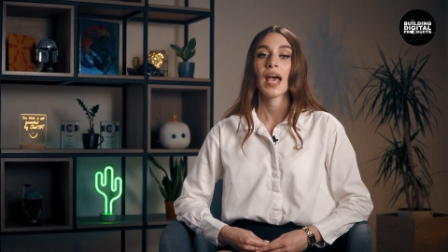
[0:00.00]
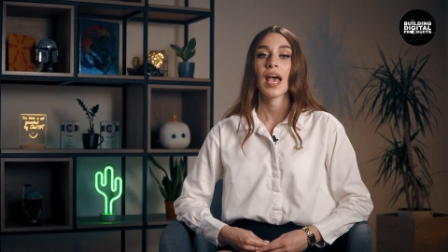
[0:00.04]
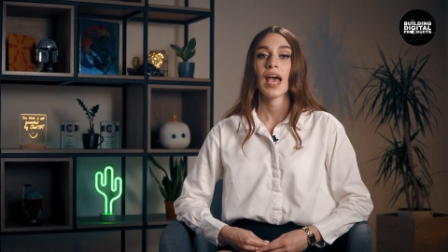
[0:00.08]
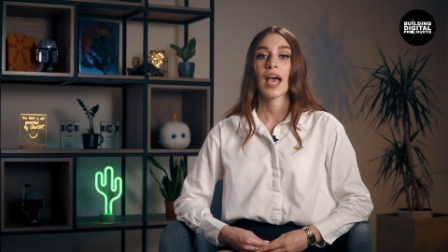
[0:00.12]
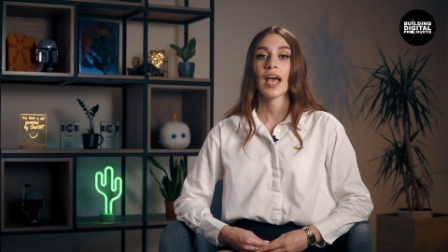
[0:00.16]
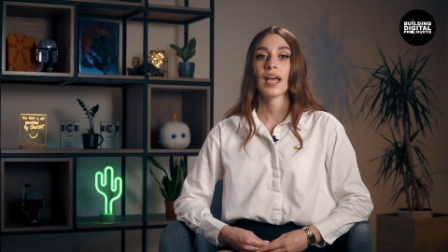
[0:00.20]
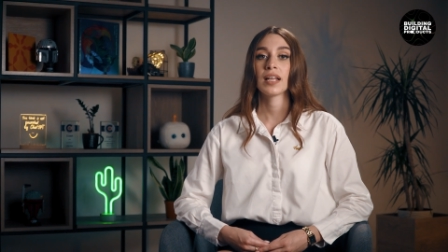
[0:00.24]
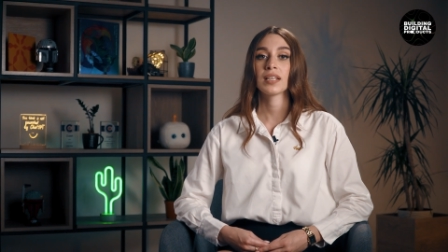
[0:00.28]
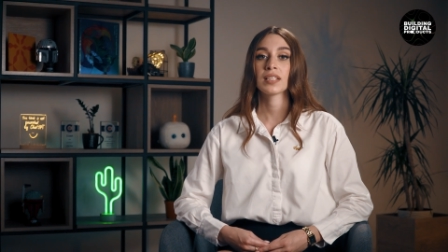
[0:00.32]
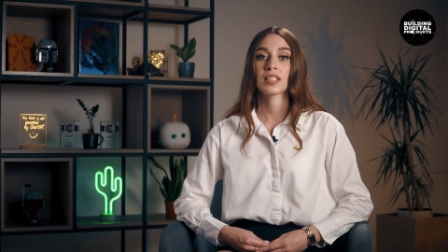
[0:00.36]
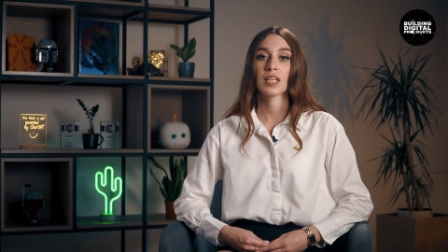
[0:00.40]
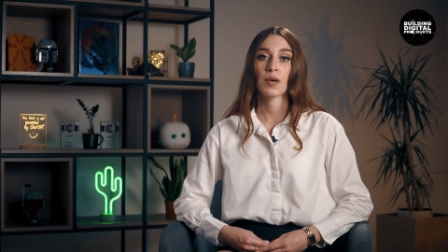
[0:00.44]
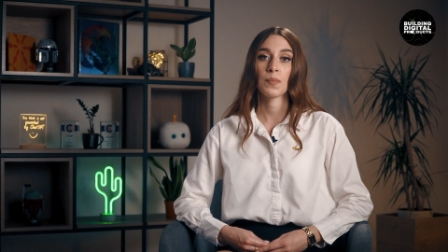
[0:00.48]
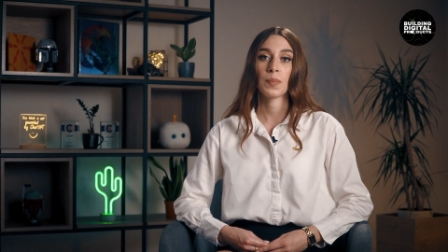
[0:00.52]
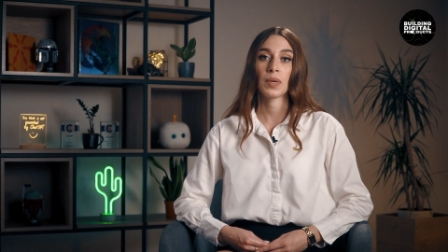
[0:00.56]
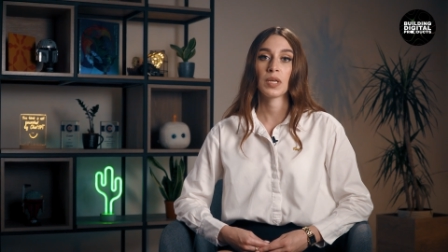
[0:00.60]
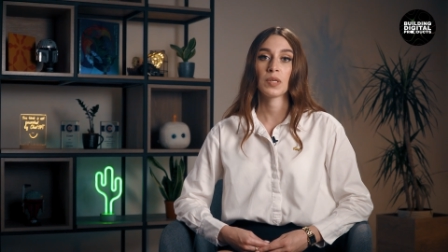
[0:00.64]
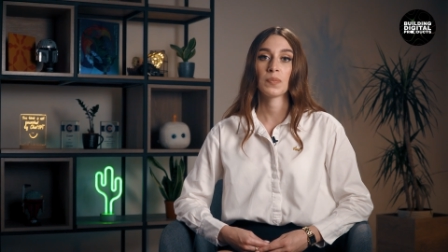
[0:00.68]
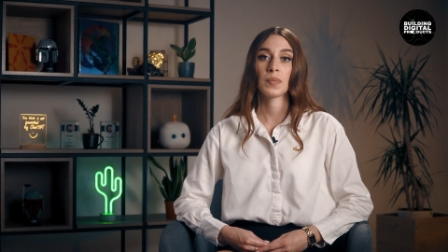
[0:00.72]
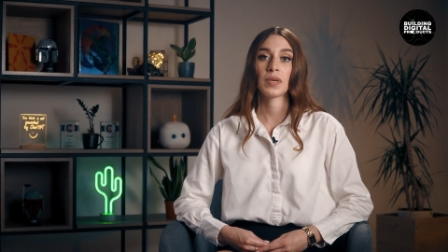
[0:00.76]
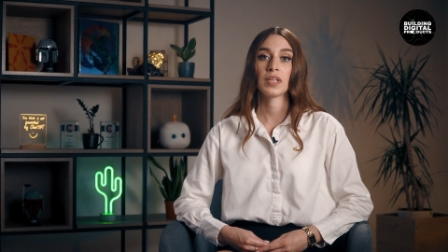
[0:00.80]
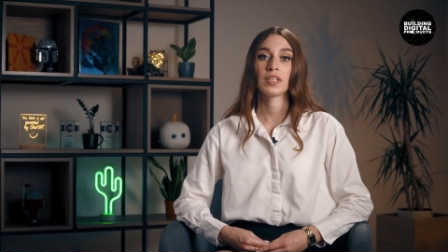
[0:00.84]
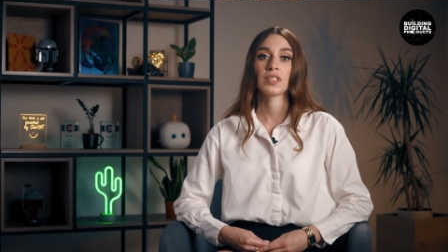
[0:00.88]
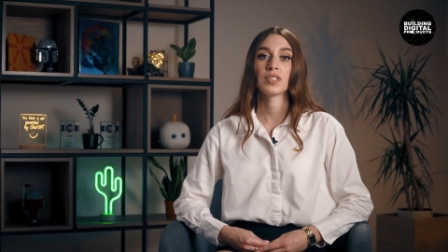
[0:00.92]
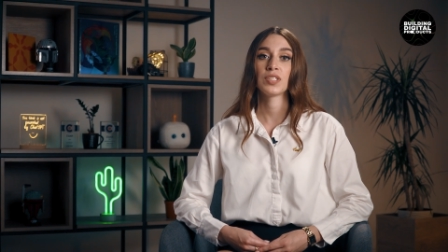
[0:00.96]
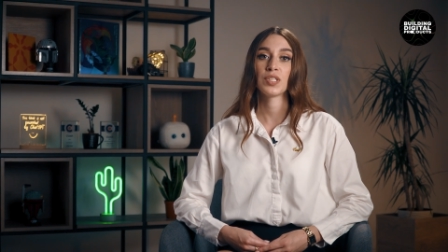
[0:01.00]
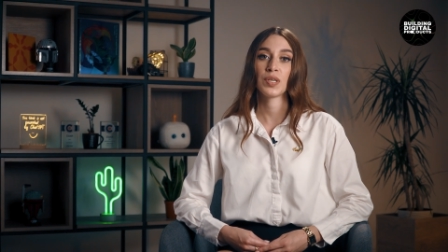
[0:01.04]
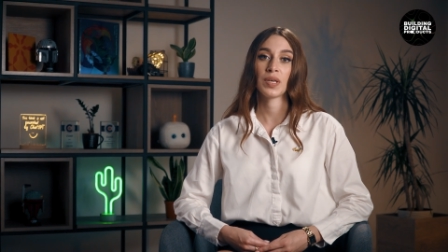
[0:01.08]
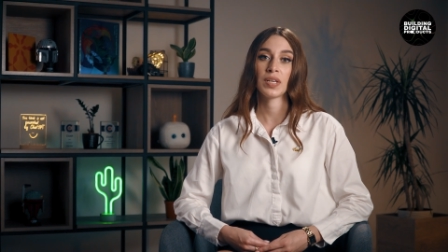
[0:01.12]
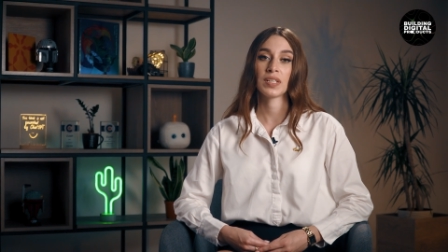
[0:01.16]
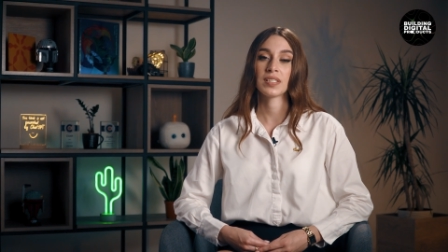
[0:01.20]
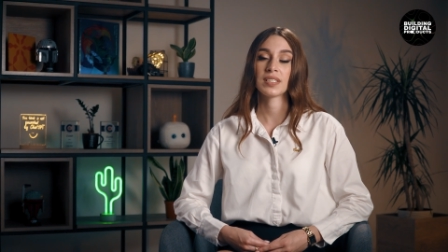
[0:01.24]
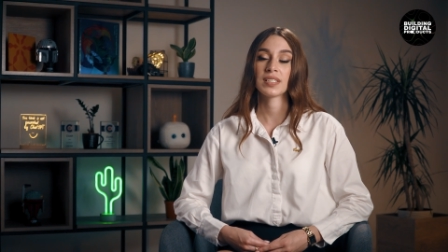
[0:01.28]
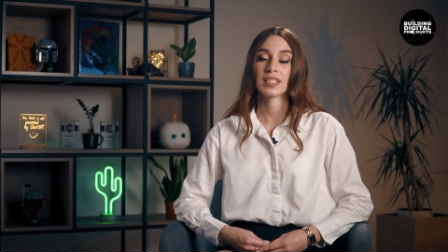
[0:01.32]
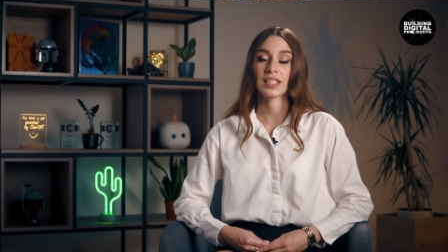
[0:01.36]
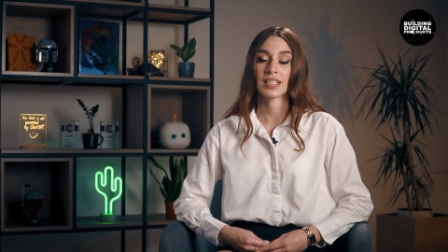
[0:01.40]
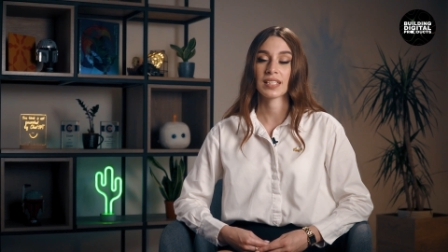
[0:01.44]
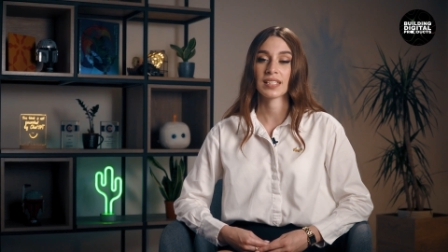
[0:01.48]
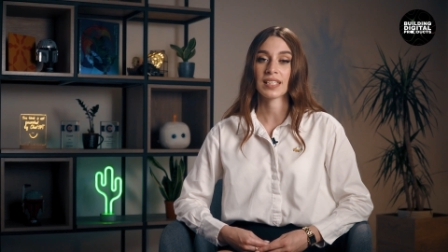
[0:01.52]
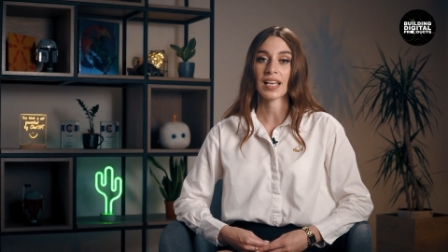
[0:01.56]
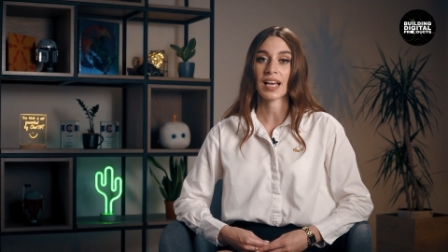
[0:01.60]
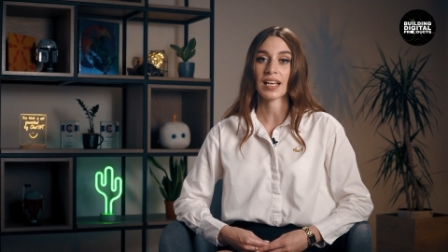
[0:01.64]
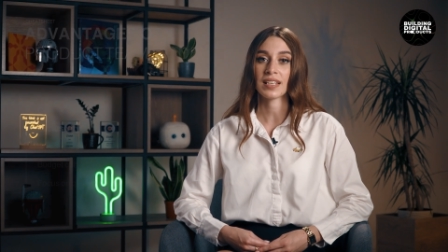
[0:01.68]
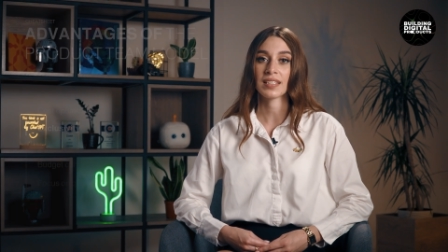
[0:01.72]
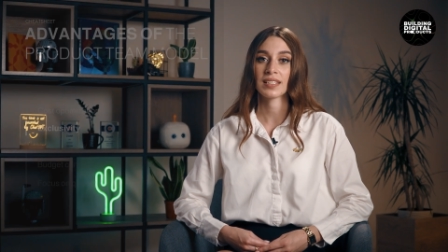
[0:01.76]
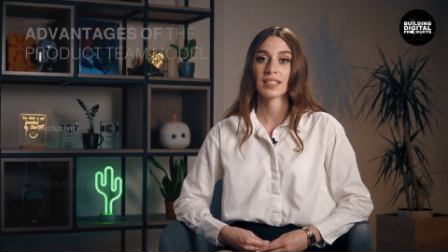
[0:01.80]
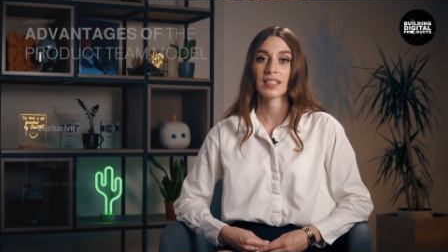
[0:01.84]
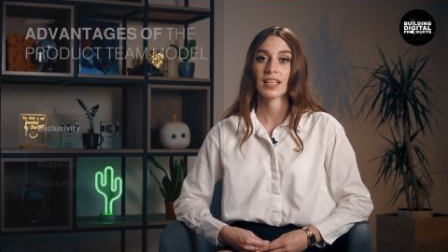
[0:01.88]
and commitment to its success.